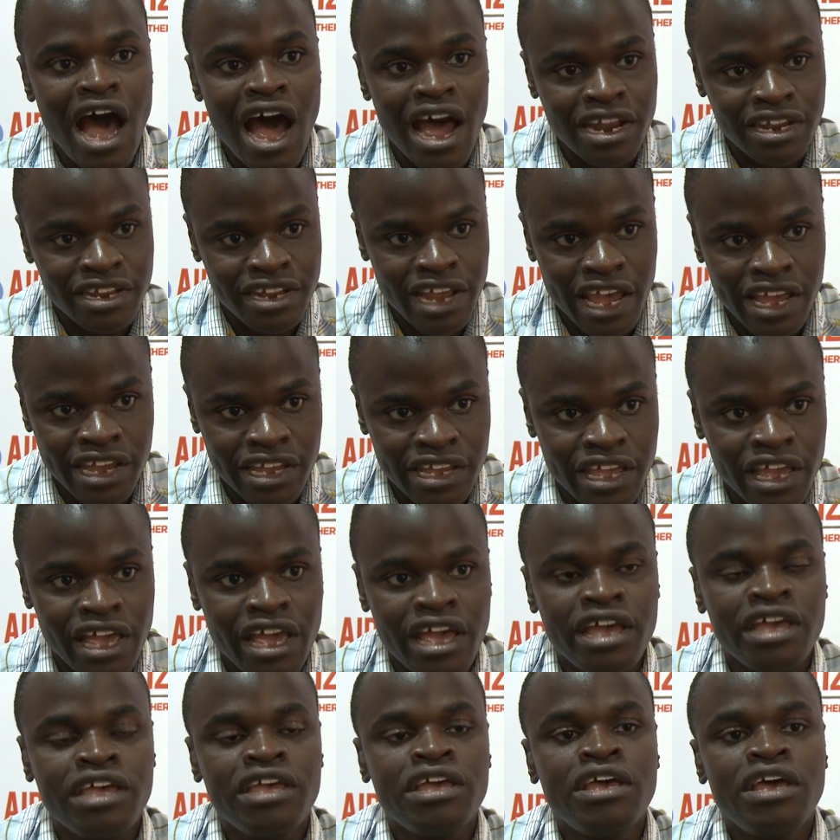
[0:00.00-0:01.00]

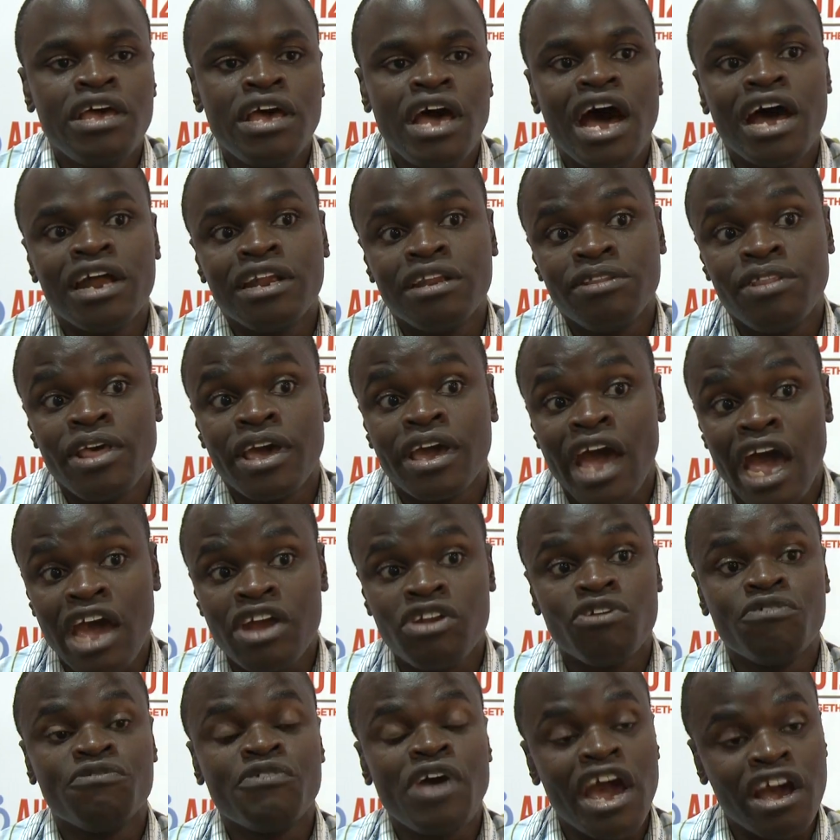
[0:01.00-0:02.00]
anti-gay, and they
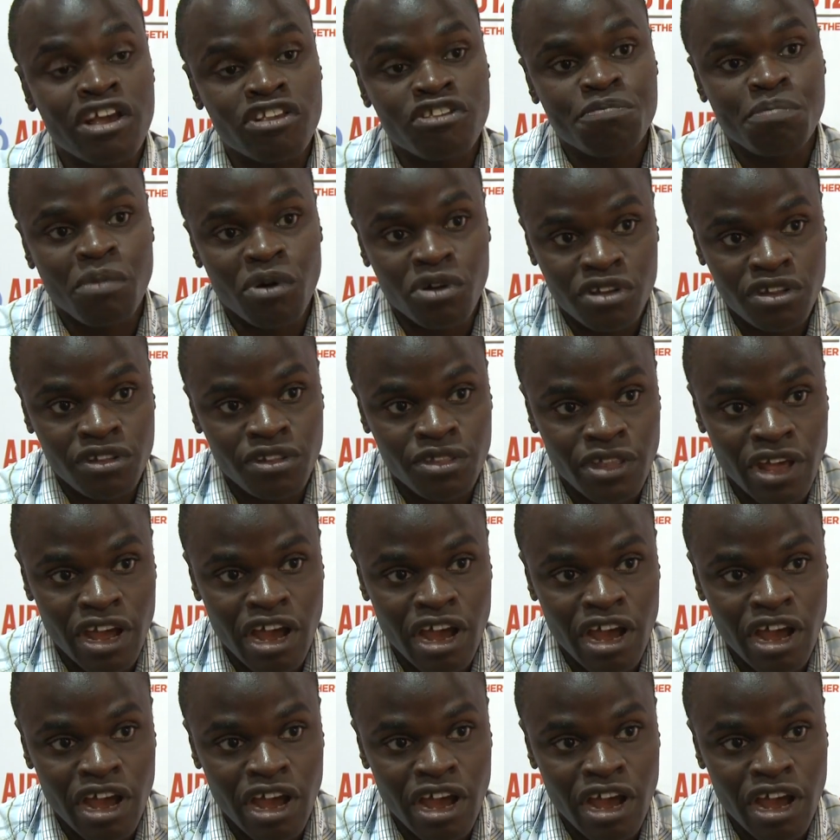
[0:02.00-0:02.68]
kind of export